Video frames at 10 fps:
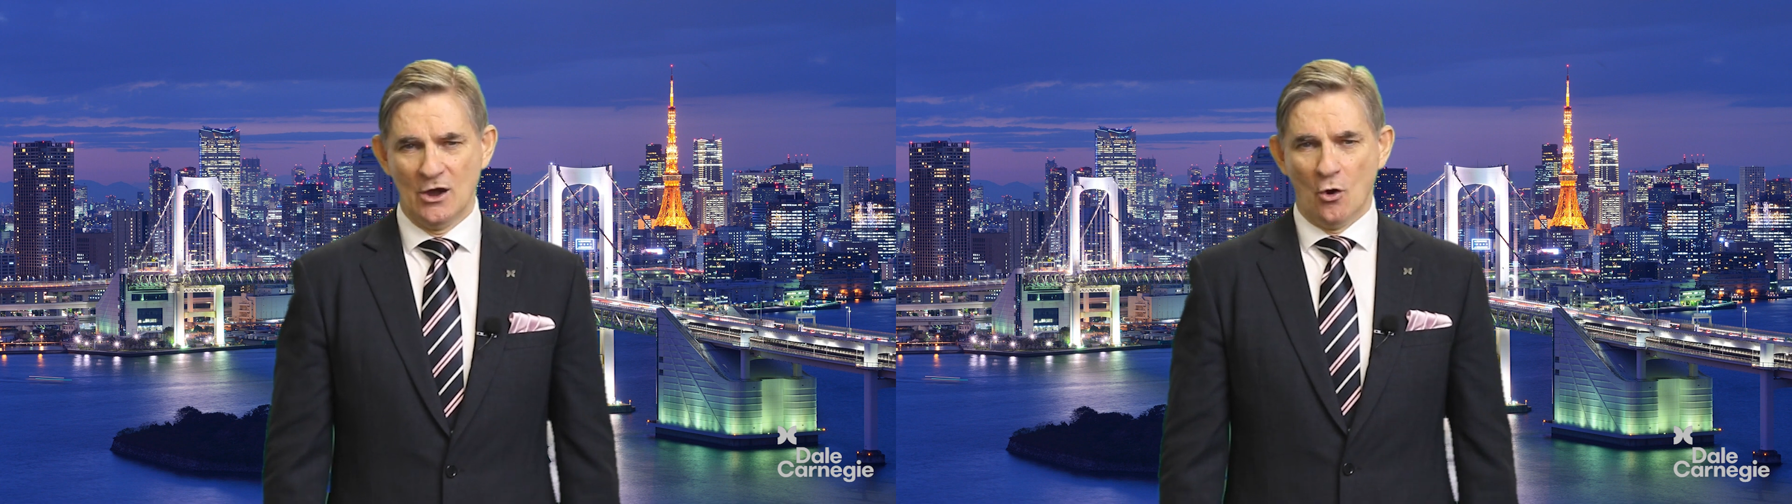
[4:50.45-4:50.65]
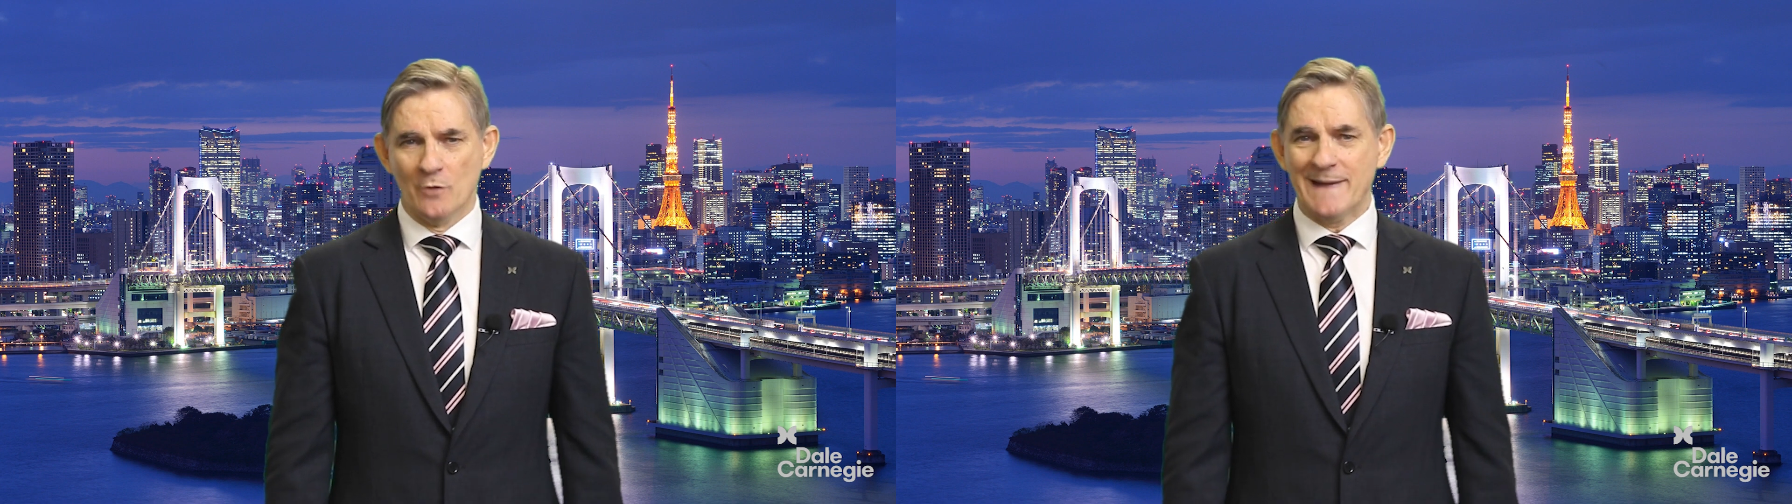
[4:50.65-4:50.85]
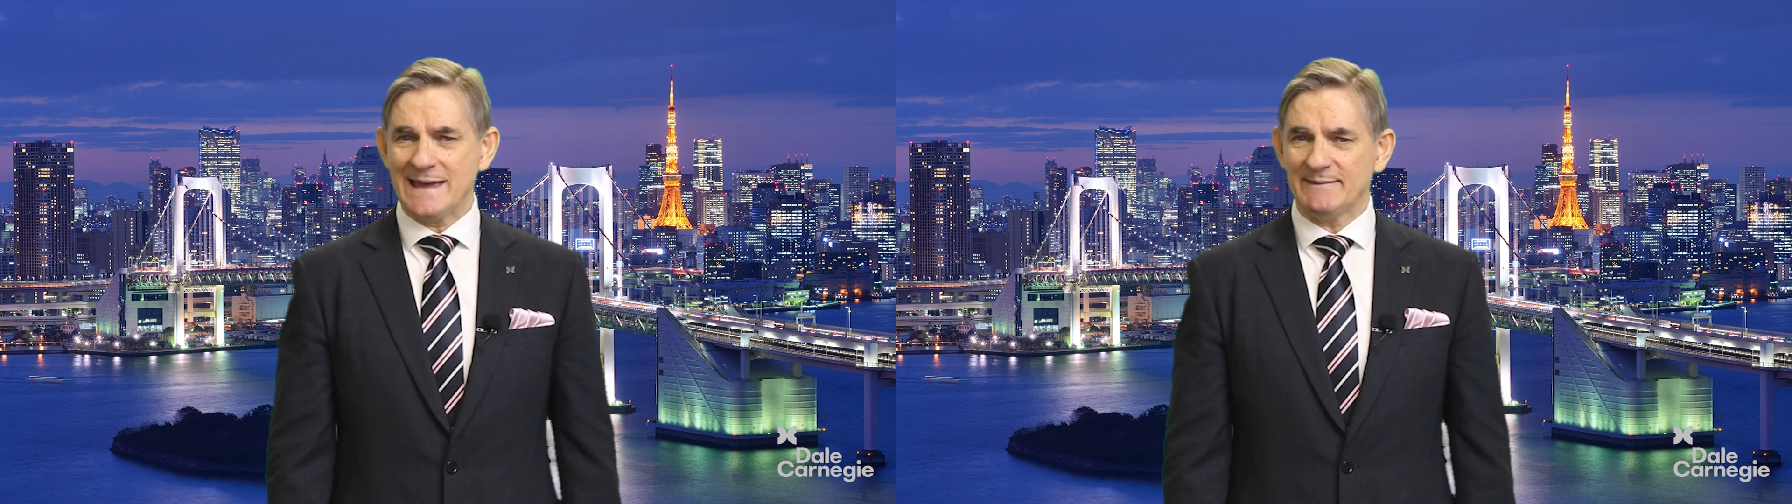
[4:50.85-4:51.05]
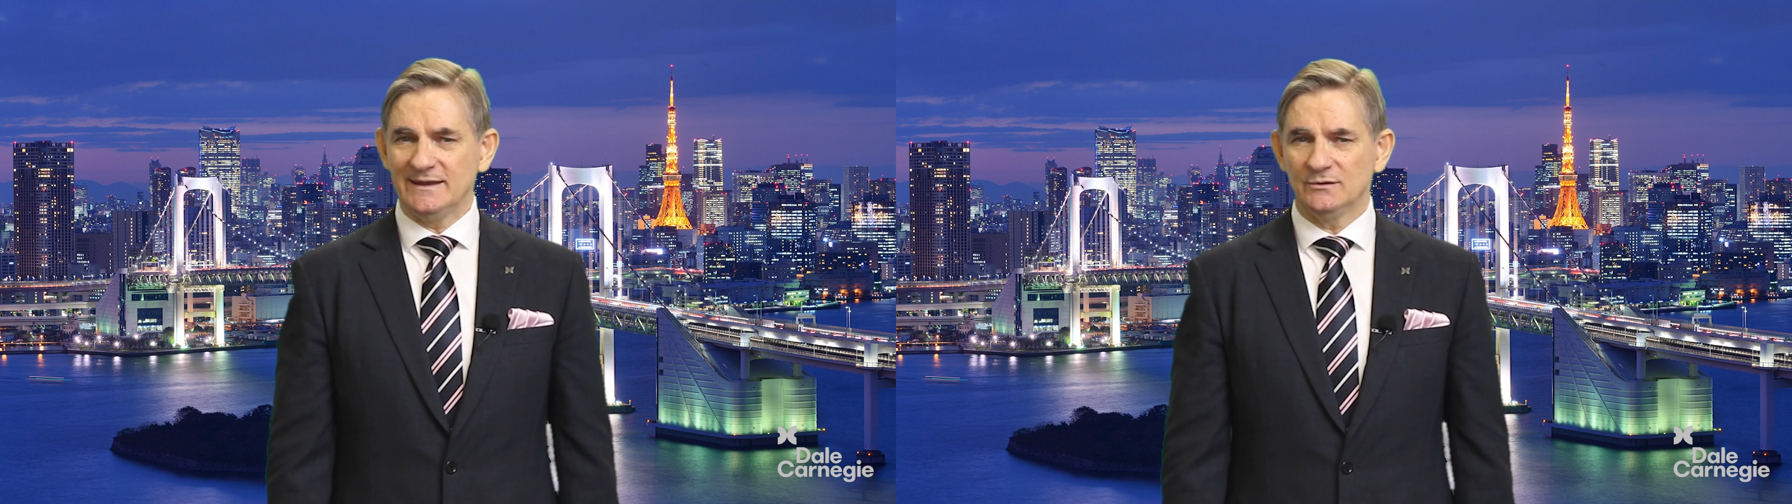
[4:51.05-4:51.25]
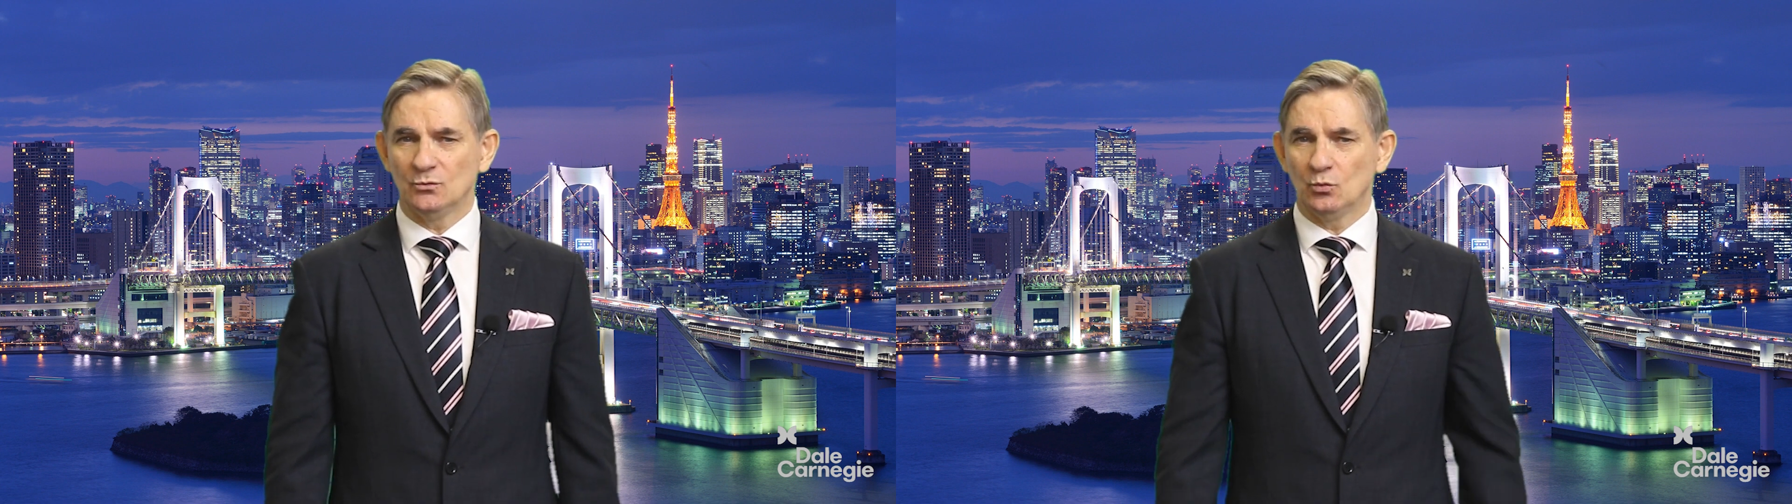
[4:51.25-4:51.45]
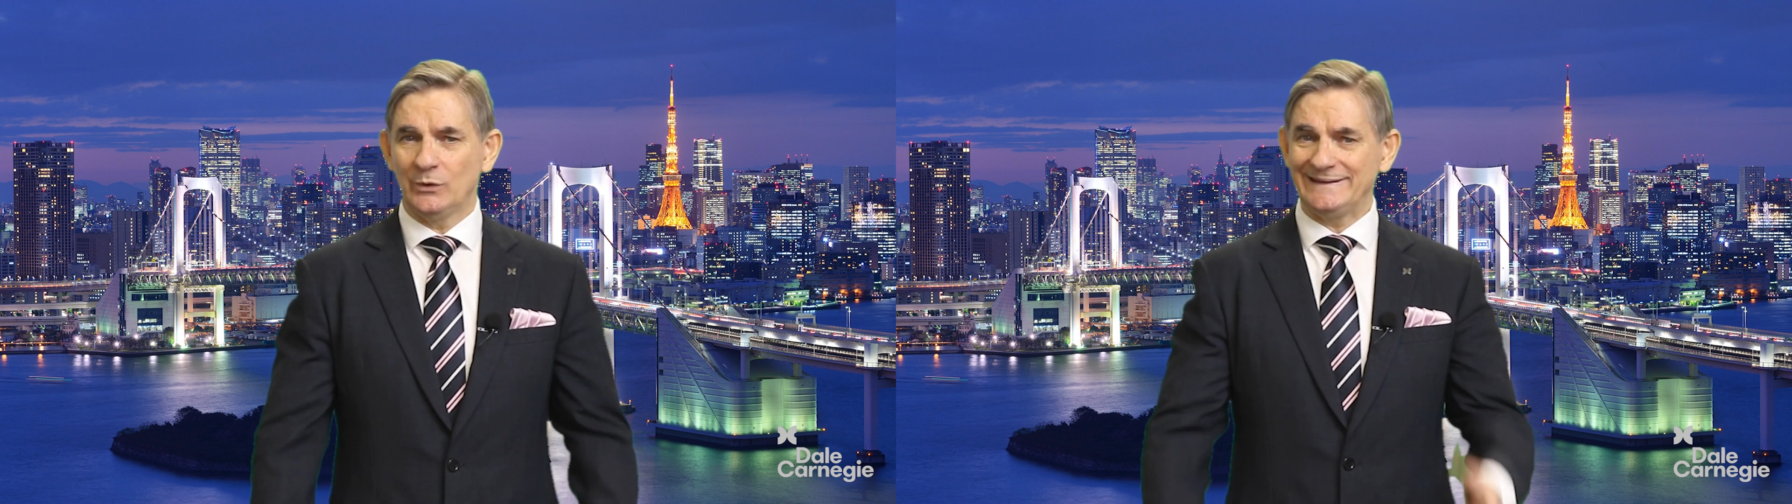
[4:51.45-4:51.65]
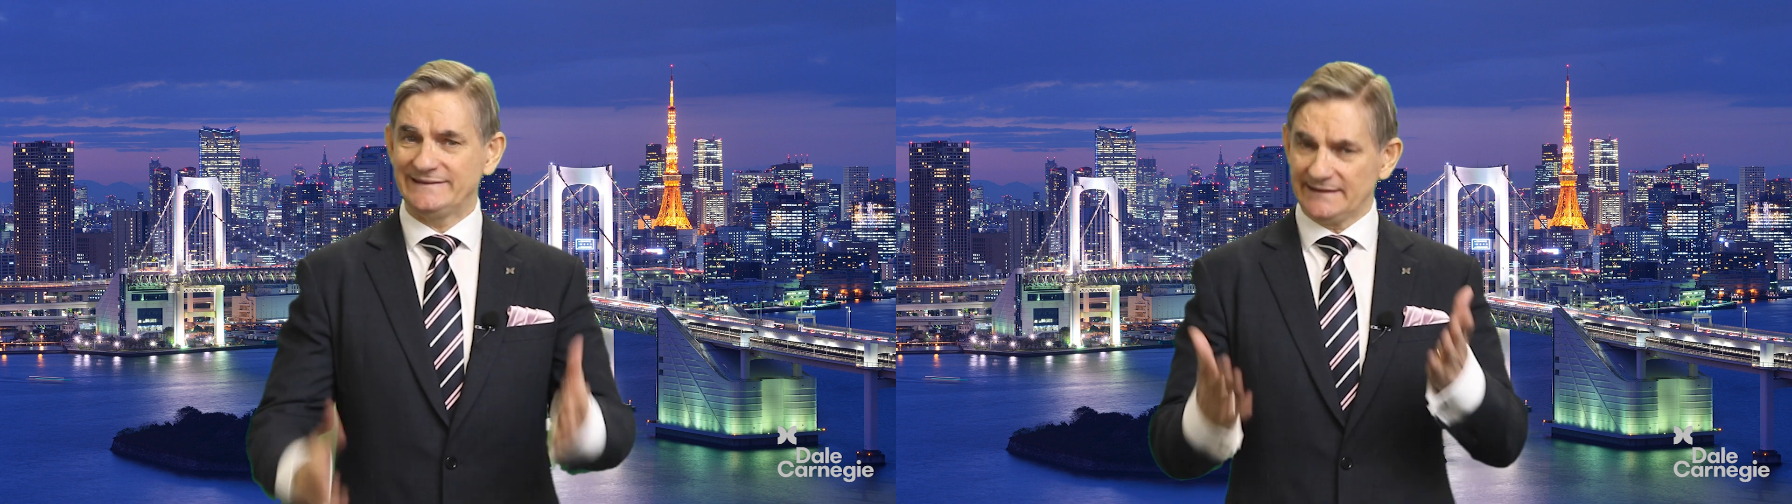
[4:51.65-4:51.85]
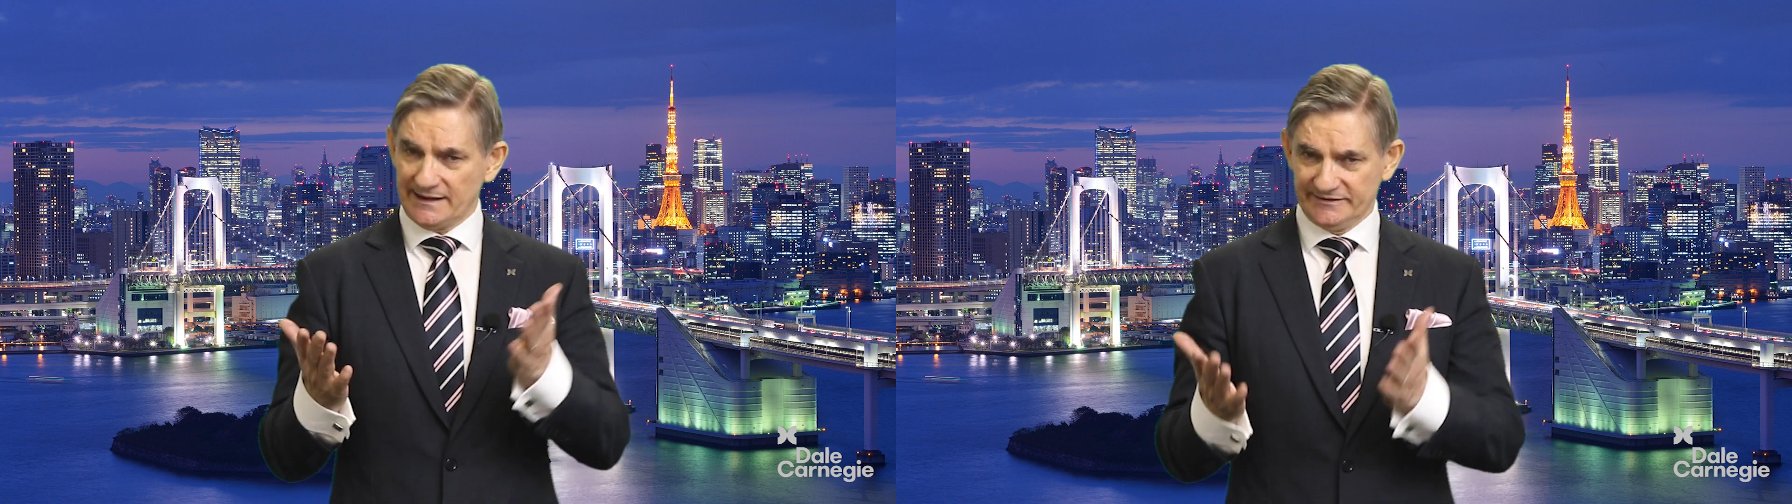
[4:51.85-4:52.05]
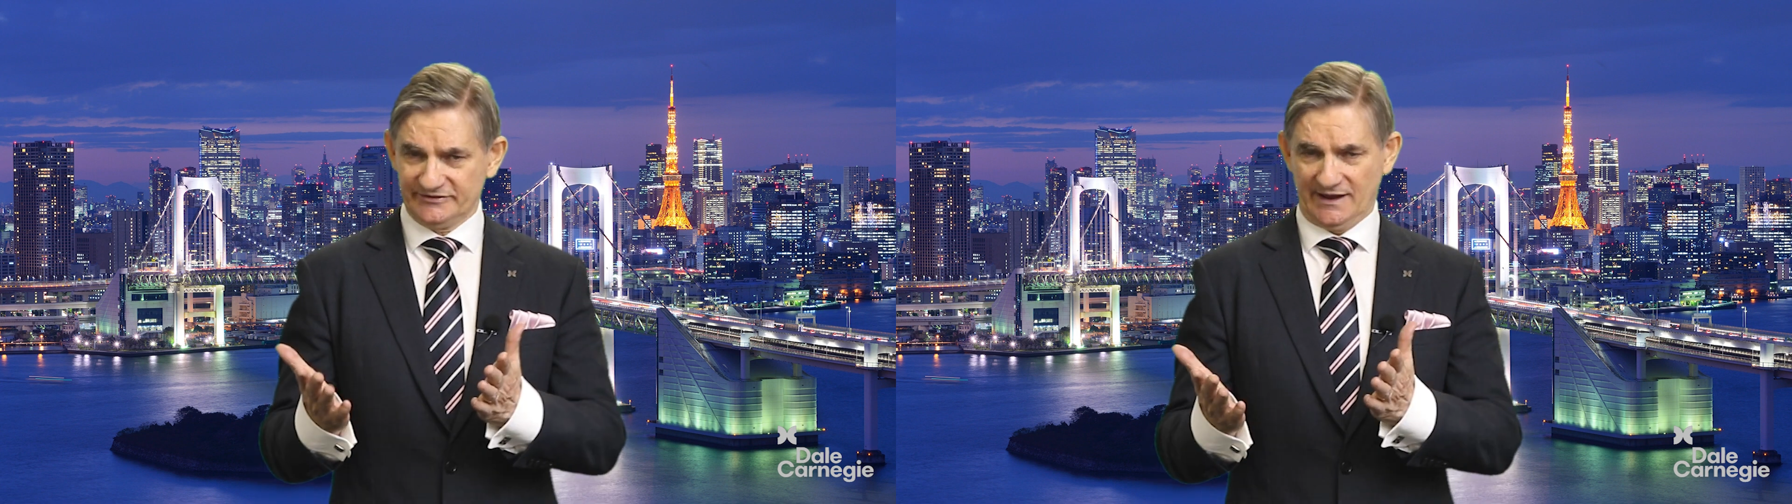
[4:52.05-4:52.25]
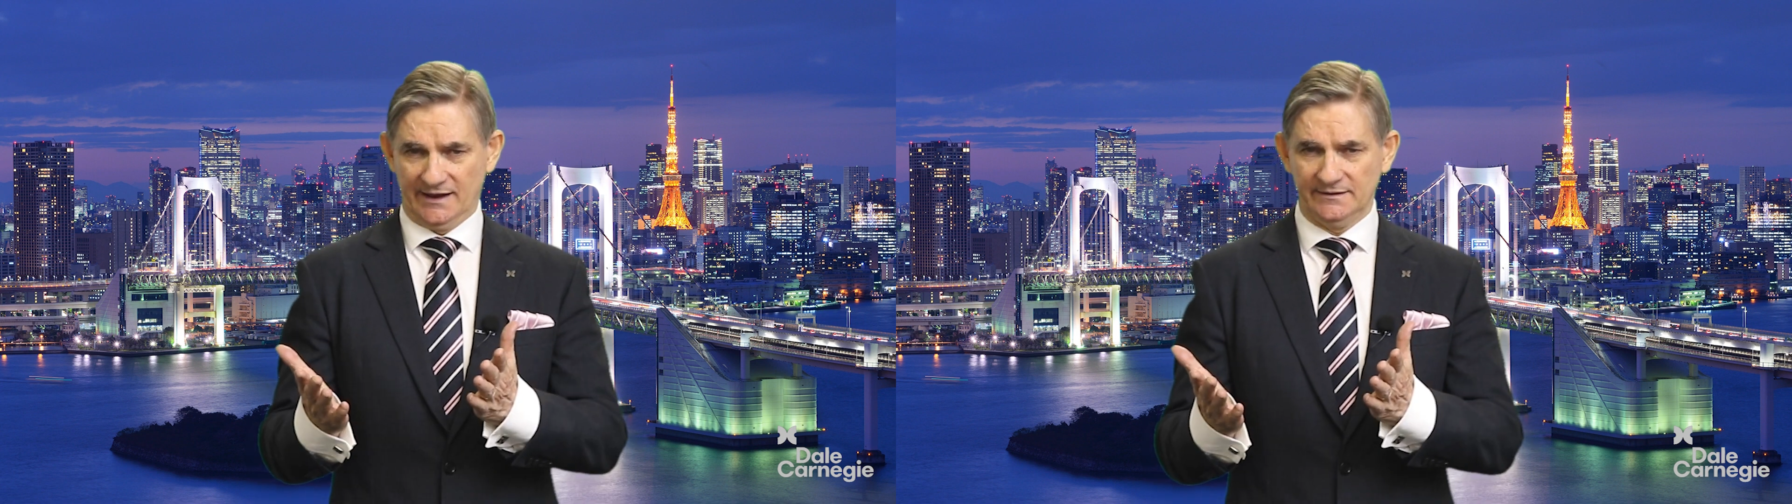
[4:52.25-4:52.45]
Or maybe we did
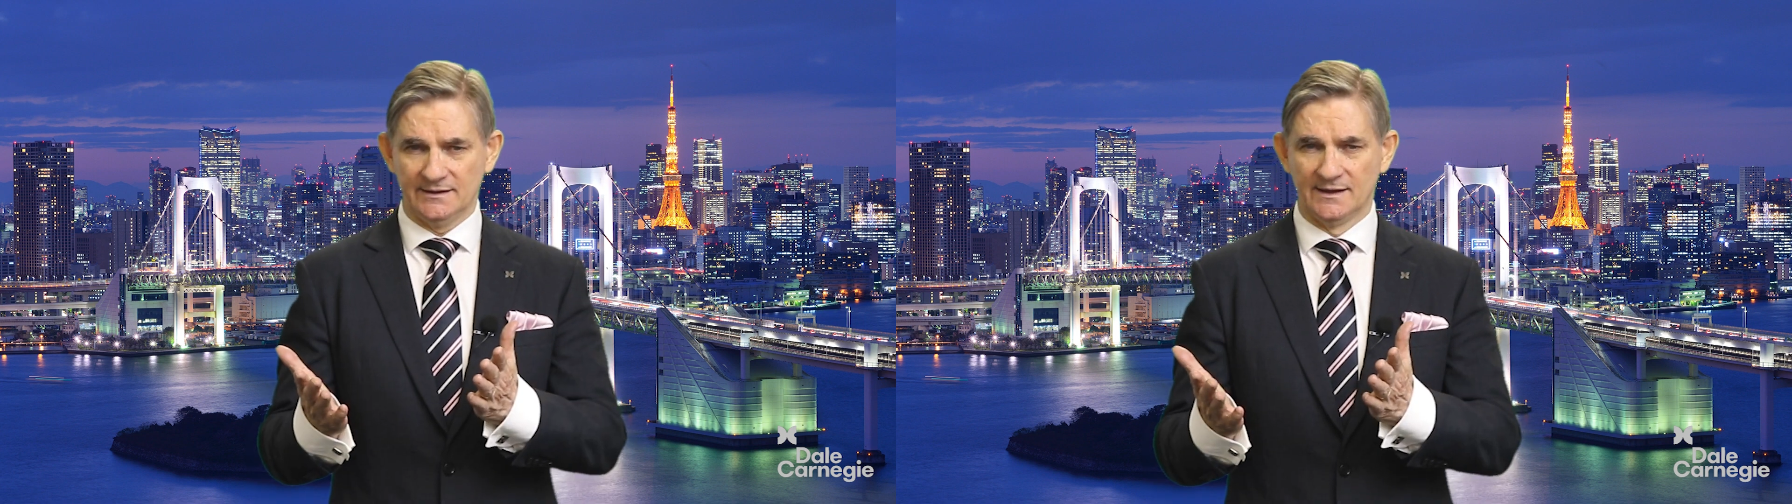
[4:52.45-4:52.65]
understand,